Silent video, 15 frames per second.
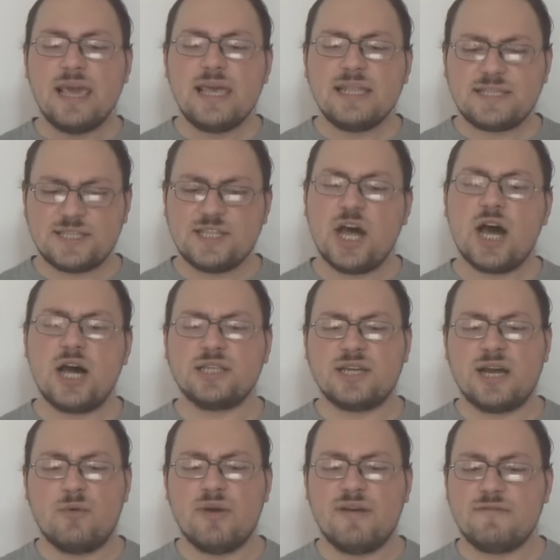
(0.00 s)
It's
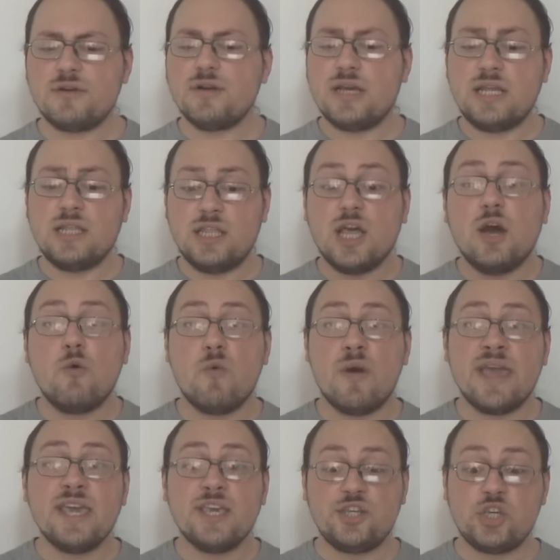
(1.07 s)
not, however, in no
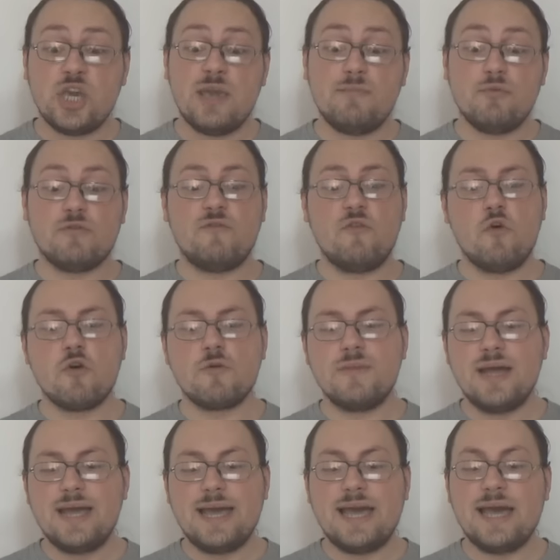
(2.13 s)
way, shape or
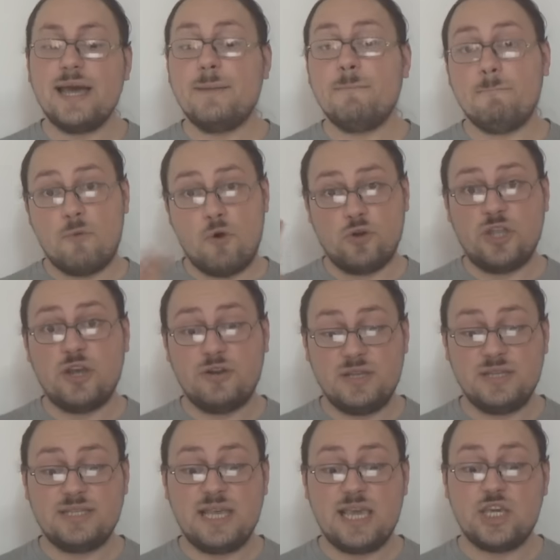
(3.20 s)
form, a
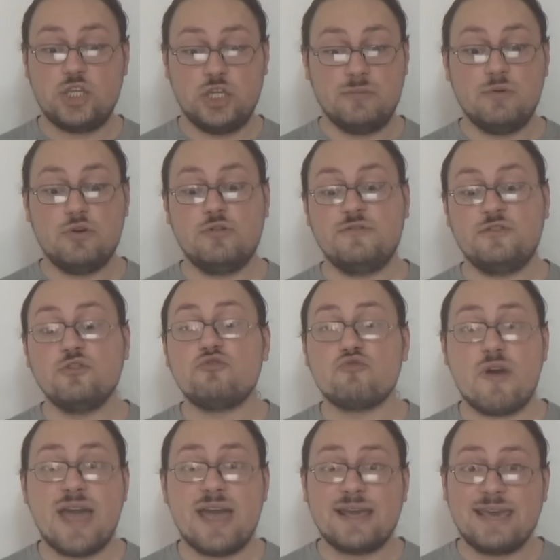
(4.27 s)
modernization move to
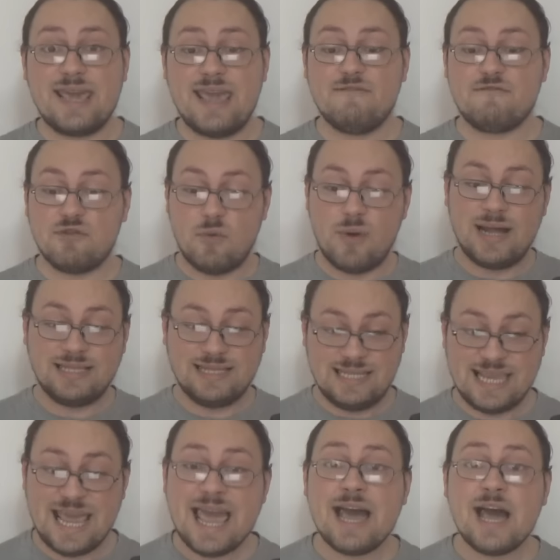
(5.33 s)
drag everyone
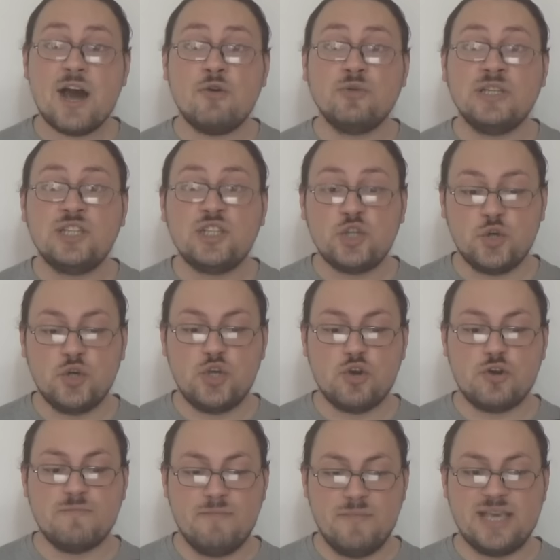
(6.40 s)
down to
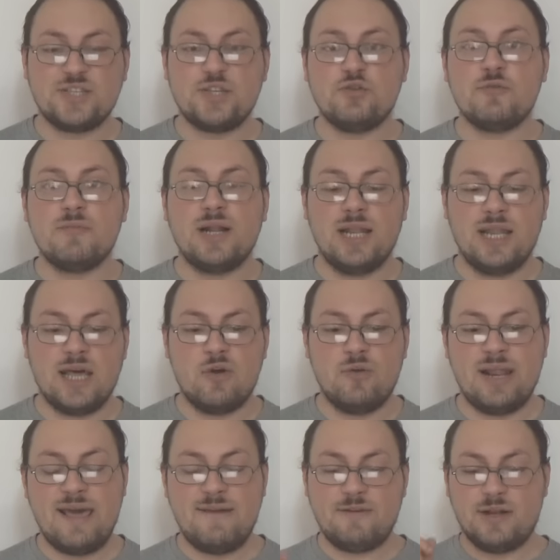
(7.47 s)
your miserable
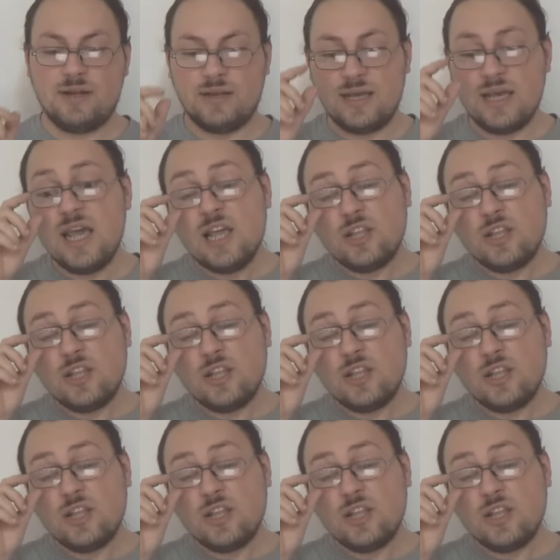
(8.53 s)
low level.